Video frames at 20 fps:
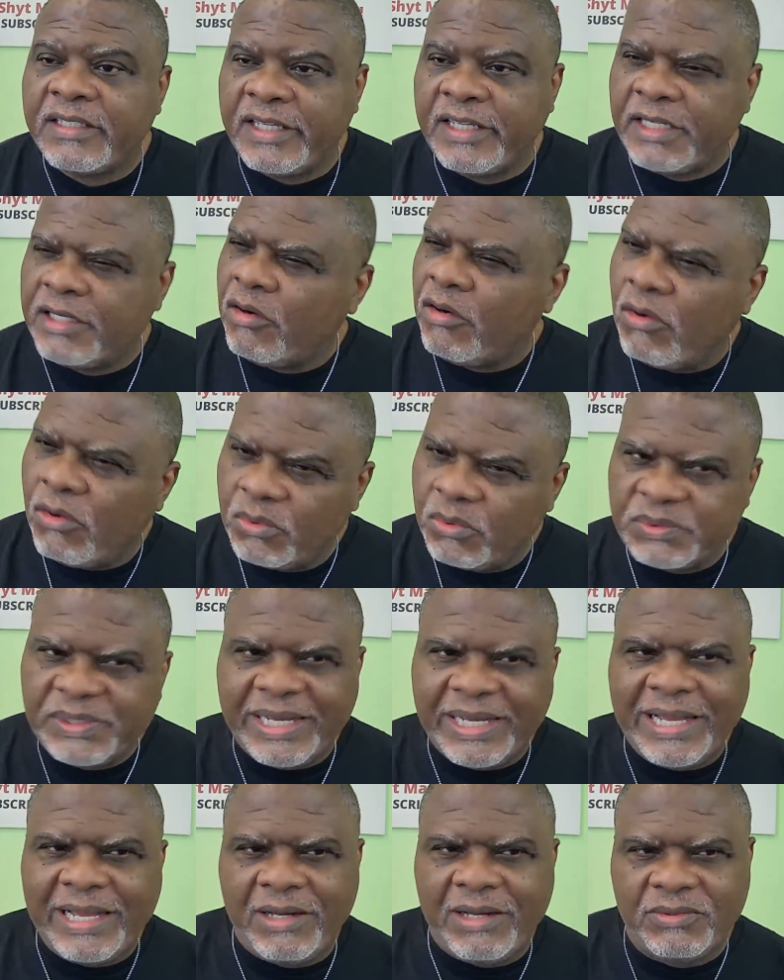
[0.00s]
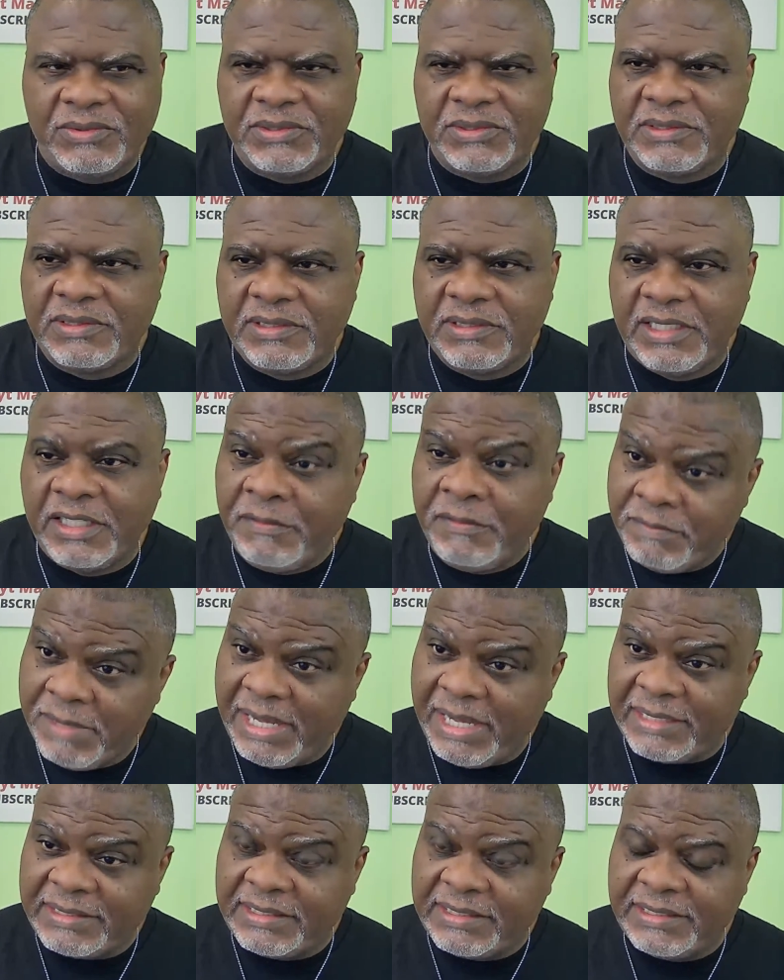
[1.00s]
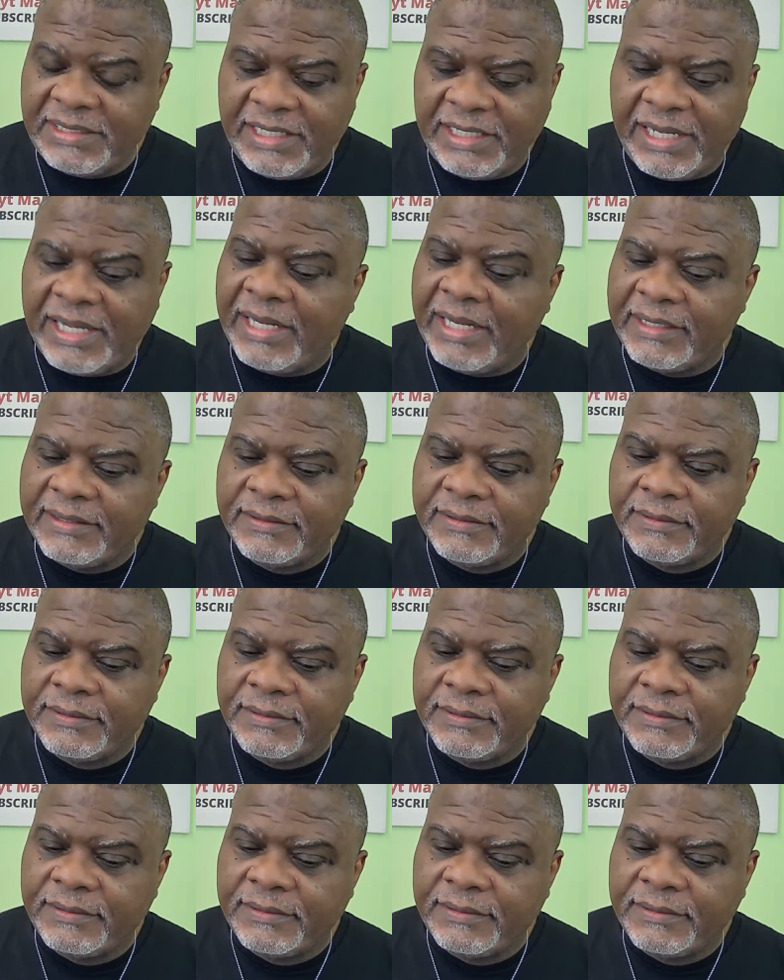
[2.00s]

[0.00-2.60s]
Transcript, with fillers: can hold the House. Imagine that.